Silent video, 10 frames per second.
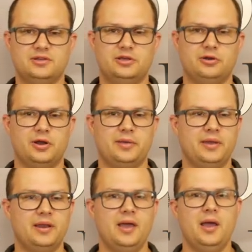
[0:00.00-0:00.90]
You know what I
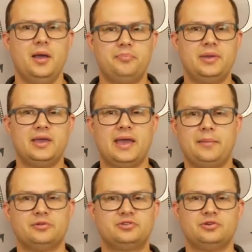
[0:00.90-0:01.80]
mean? Being
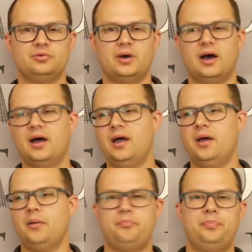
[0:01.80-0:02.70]
able to uh,
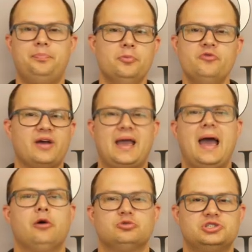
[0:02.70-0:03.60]
move a
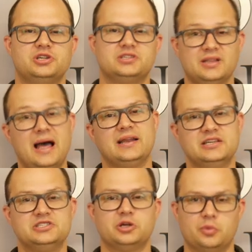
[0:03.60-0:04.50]
couch is a lot
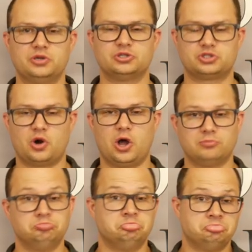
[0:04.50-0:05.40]
easier when you're strong.
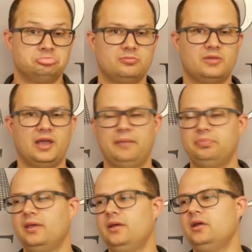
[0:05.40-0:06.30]
Okay?
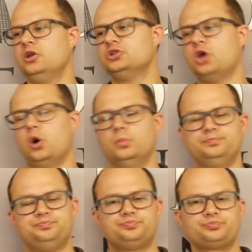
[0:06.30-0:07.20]

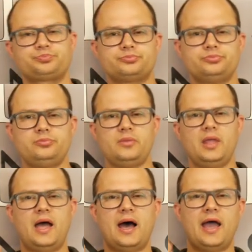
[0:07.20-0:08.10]
So,
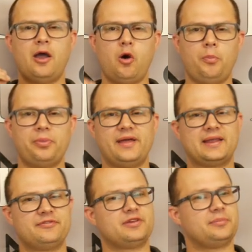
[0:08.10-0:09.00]
I hope that
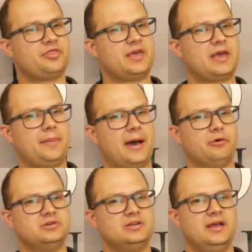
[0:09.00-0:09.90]
gives you something to think
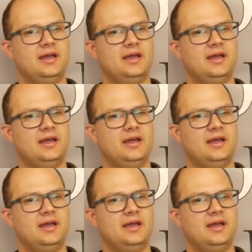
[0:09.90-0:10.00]
about